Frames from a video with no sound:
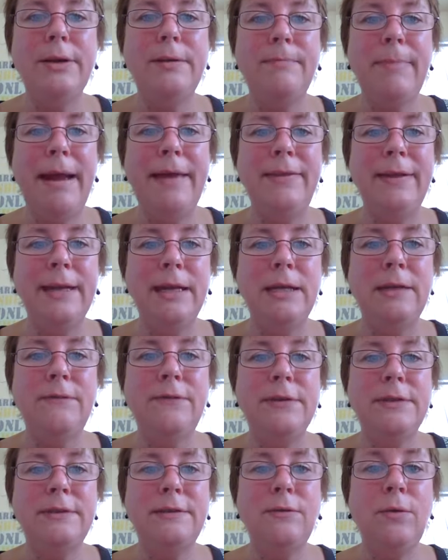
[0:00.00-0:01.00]
And by the end
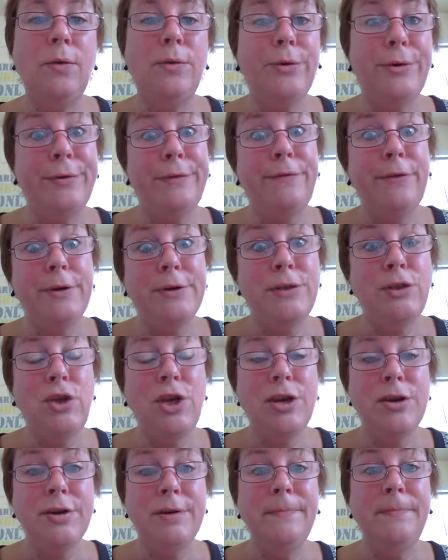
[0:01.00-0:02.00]
of her first
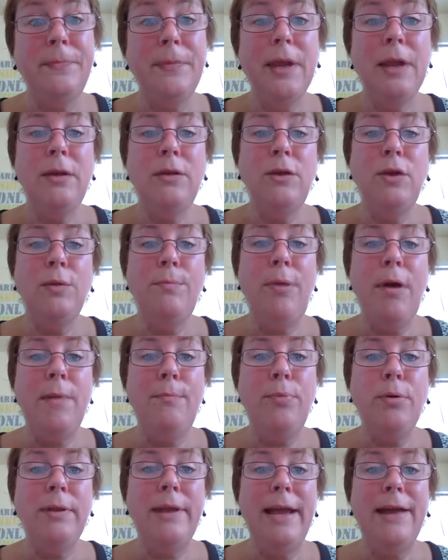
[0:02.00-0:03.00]
year, your
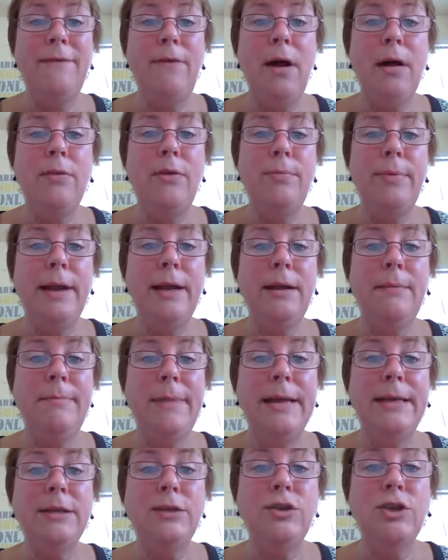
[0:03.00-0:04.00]
pup will have all the
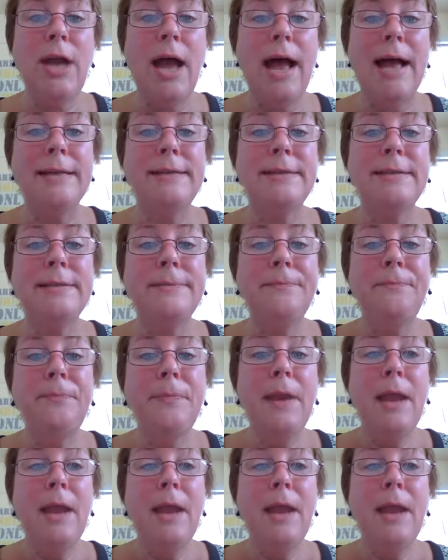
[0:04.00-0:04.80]
recommended shots.